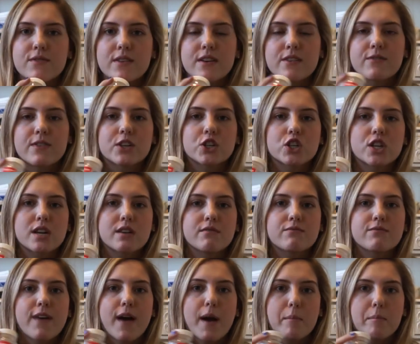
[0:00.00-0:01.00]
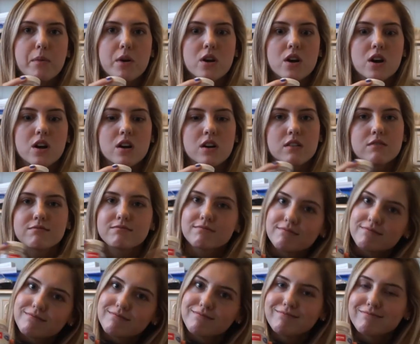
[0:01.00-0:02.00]
and efficient fat burner,
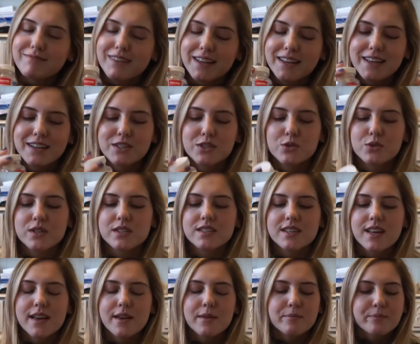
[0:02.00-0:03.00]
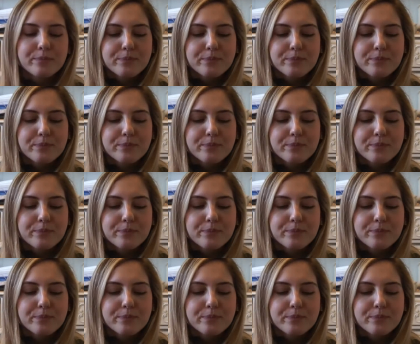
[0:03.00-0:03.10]
I guess you can say.